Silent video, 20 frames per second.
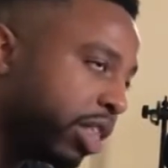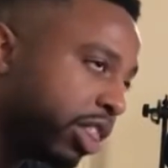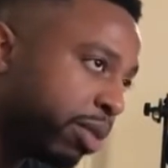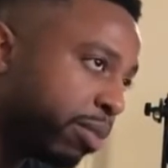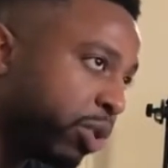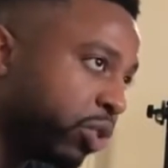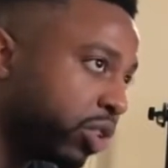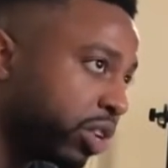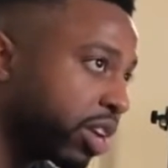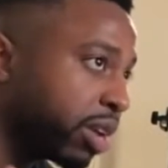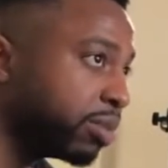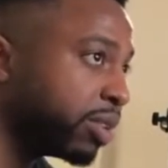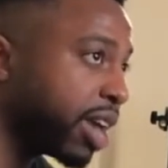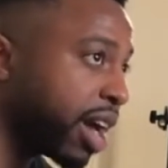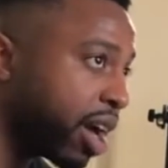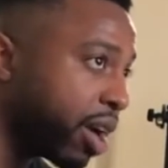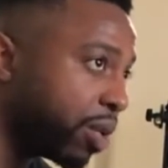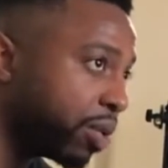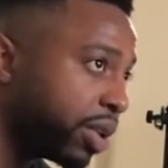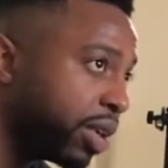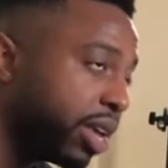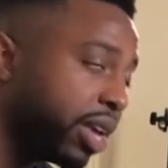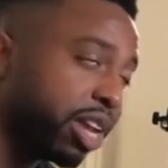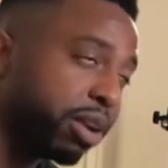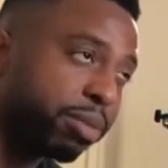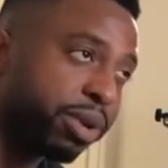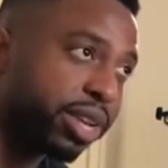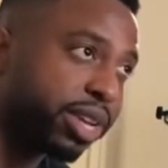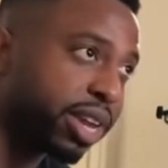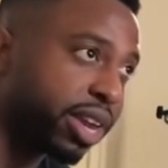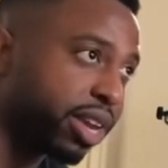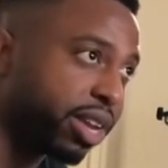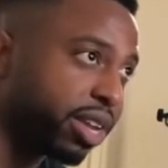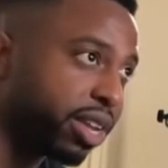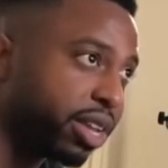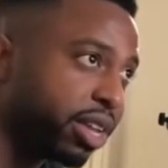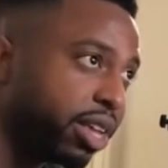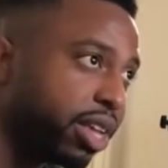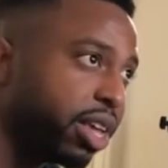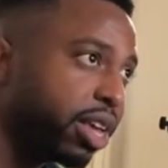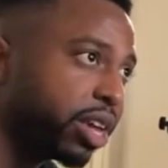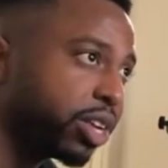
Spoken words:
the music comes out, it'll be dated.